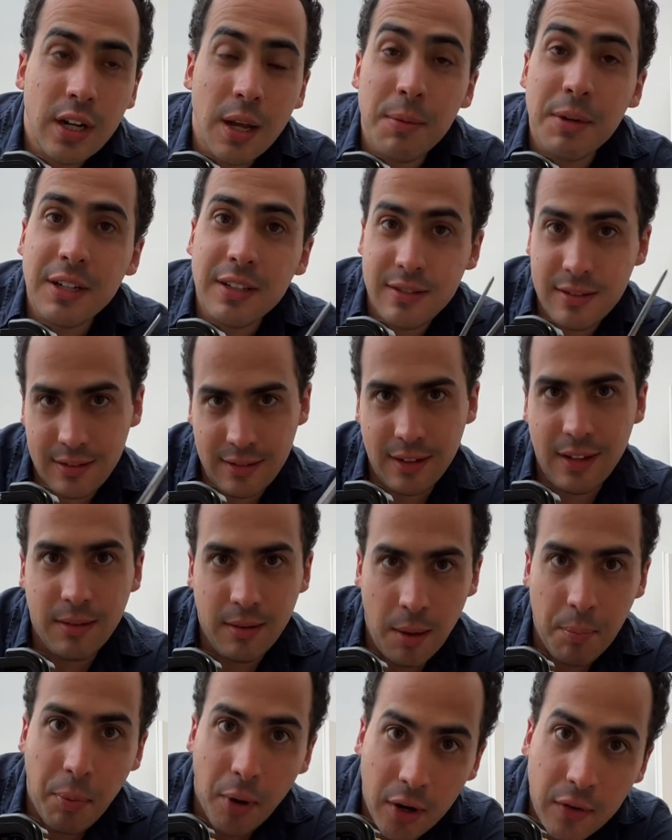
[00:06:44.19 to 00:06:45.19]
I mean, it's
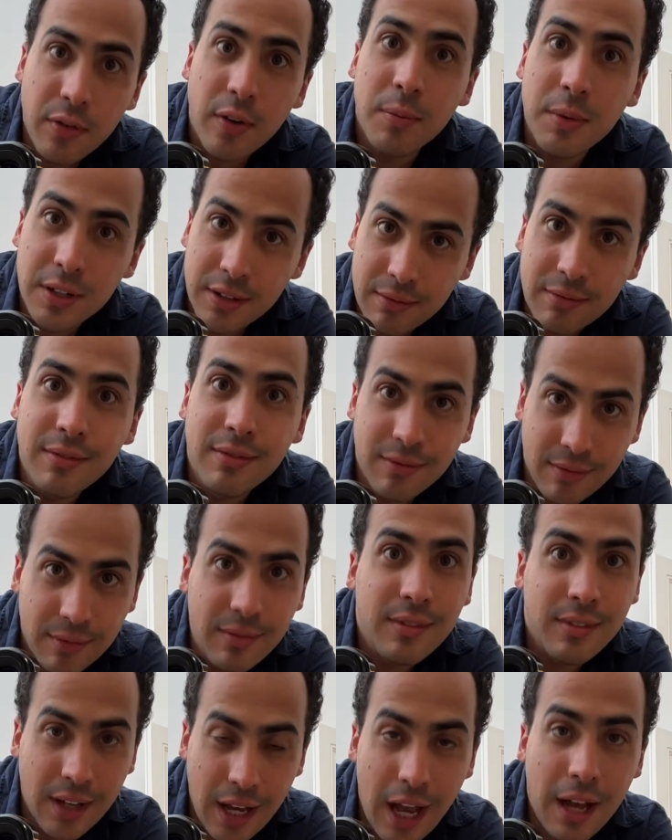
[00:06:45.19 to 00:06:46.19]
apart from it
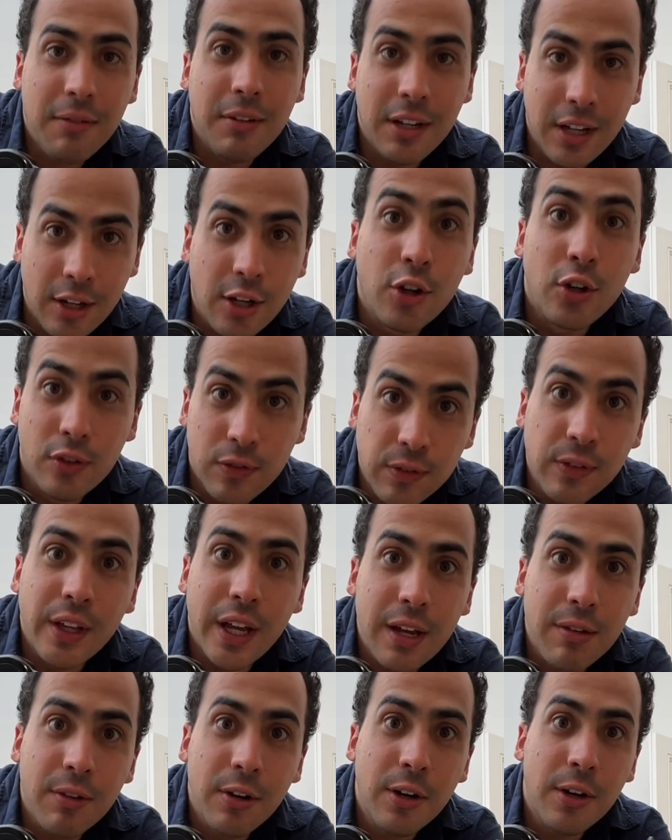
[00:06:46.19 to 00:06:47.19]
having a good
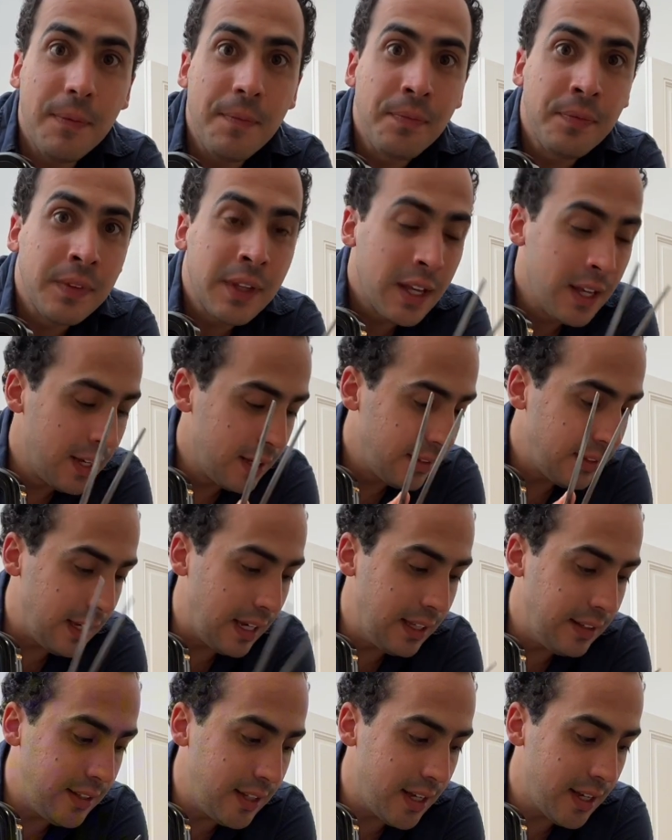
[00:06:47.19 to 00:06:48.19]
flavor,
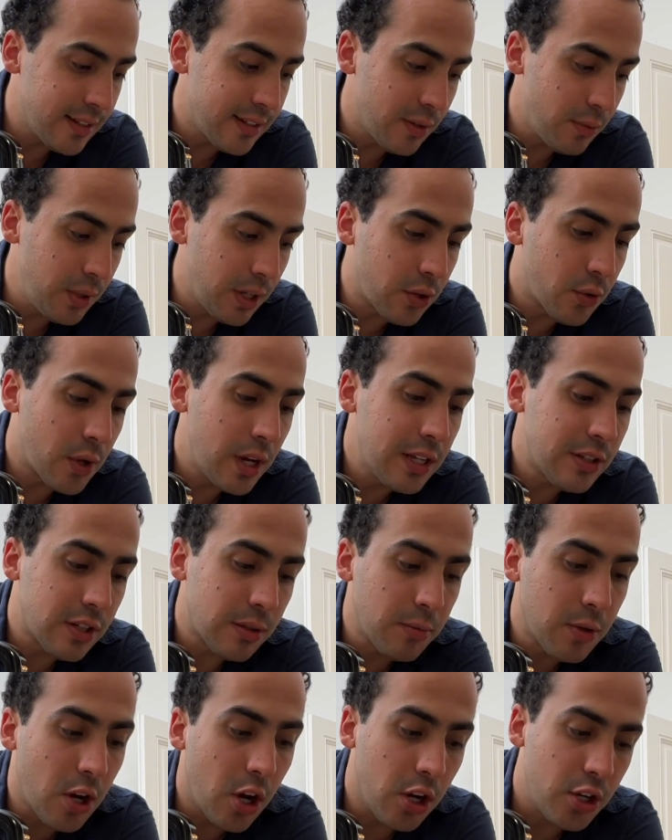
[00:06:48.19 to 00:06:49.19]
the idea is that we create
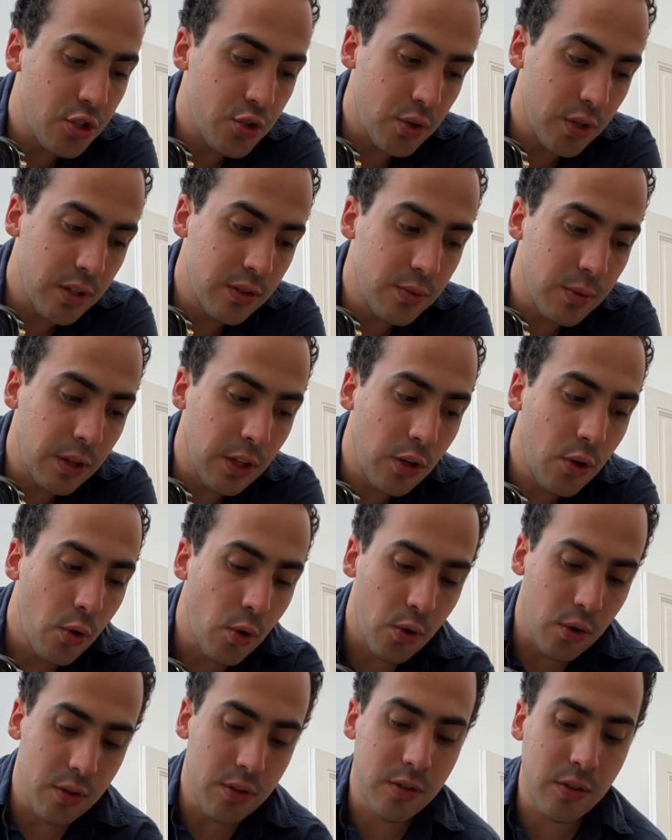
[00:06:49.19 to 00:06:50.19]
some contrast with the corn.